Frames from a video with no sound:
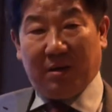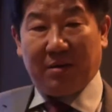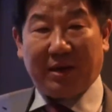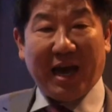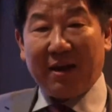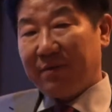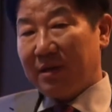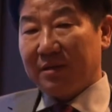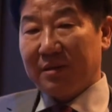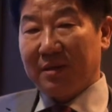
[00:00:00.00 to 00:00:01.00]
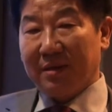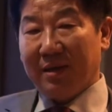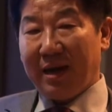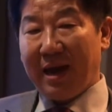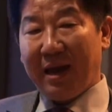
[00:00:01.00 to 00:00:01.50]
the cavities,
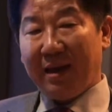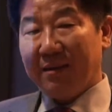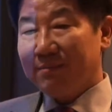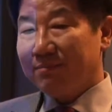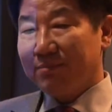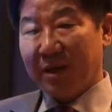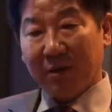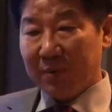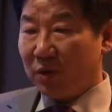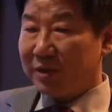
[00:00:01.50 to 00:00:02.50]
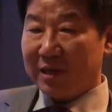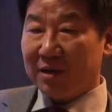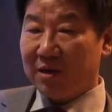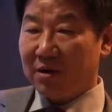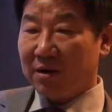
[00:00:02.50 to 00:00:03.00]
and they'll be all
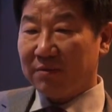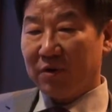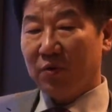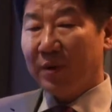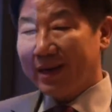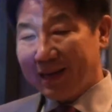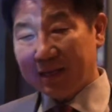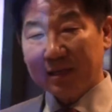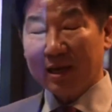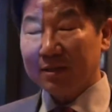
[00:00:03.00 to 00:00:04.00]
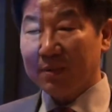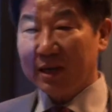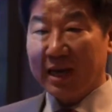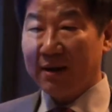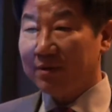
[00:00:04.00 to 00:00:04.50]
taken care of. You won't get as
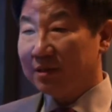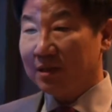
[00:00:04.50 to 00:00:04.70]
many cavities